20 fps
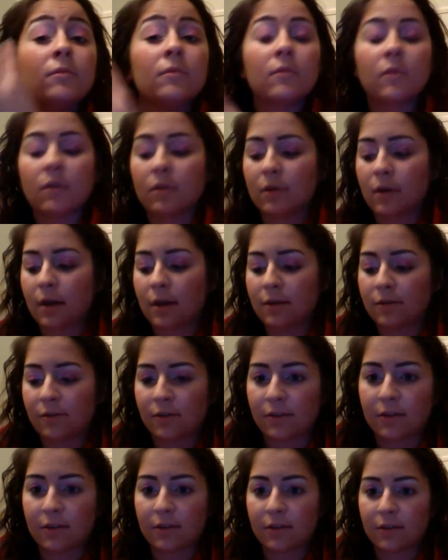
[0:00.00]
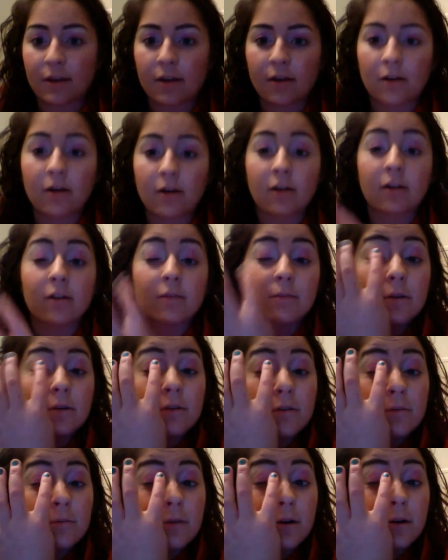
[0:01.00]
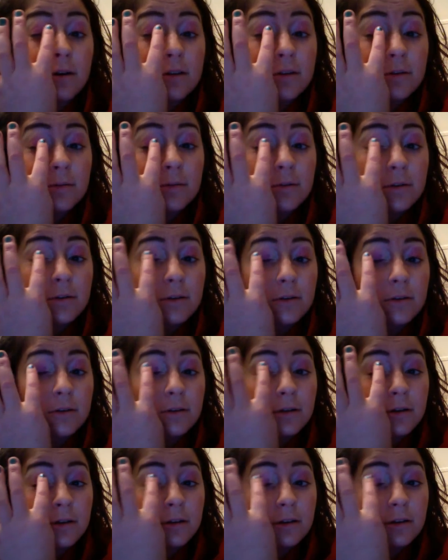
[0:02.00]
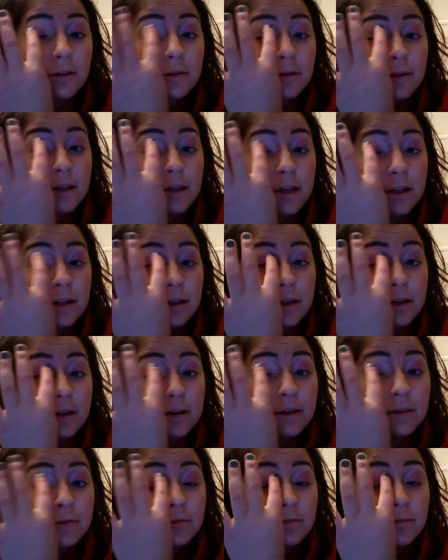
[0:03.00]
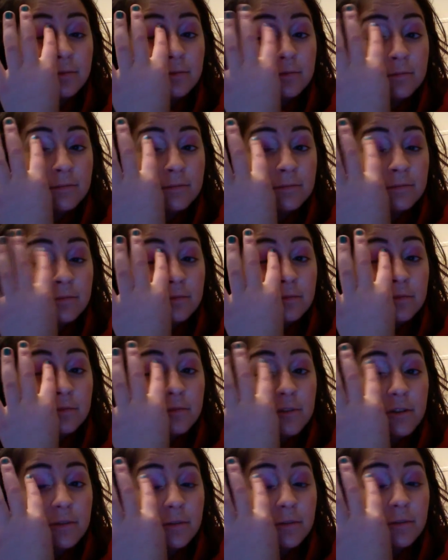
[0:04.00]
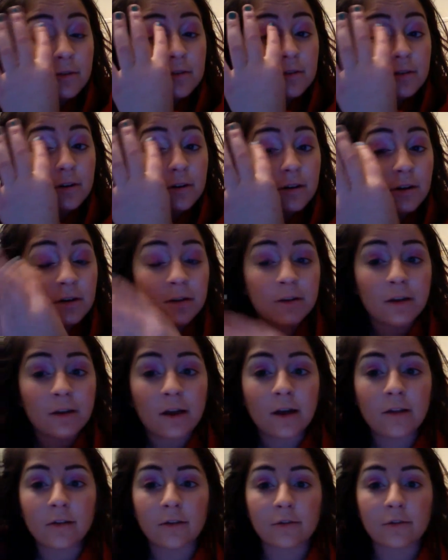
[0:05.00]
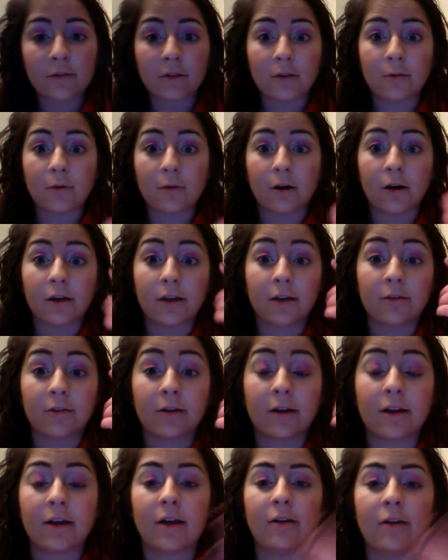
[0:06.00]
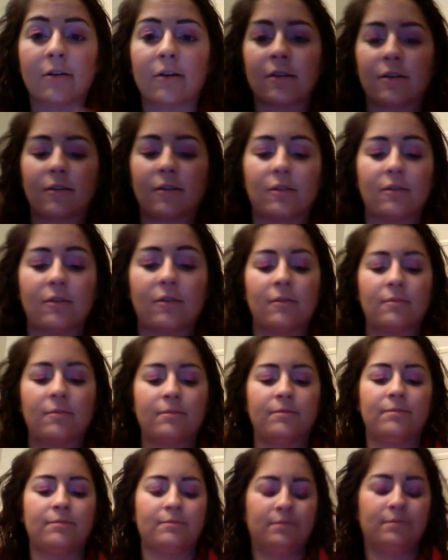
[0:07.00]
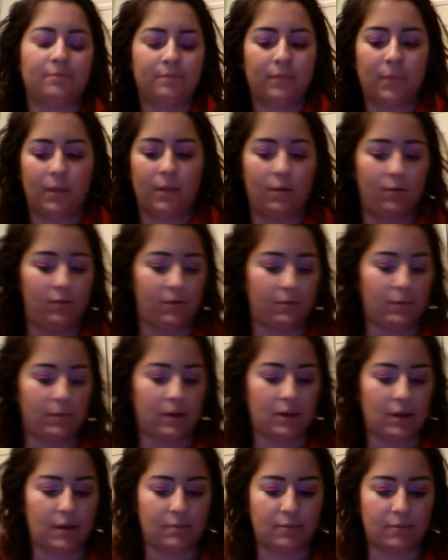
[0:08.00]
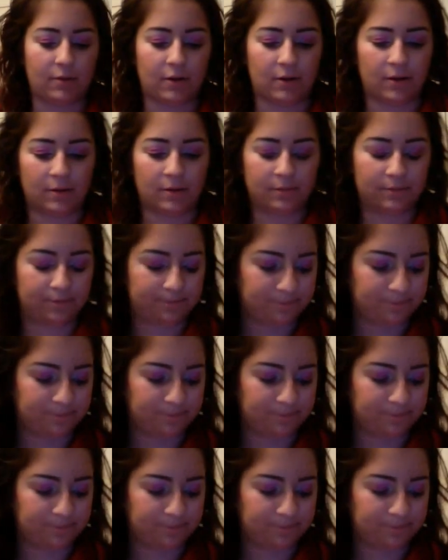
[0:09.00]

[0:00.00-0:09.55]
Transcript: So yeah, just get it on as much as possible all over that lid. Smudge it on. Yeah, it looks really wonky right now because it's using my laptop.